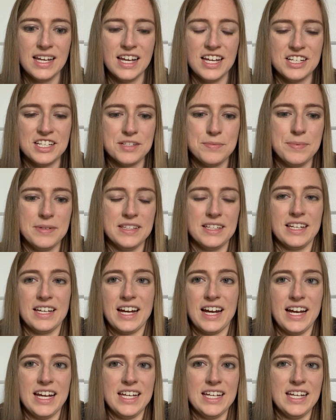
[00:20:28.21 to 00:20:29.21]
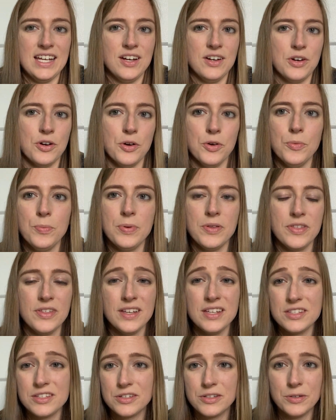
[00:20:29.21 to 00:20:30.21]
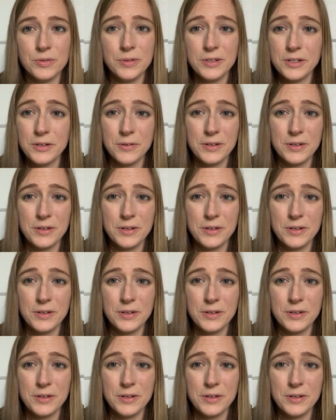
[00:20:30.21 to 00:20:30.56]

and just being like, I hope things are going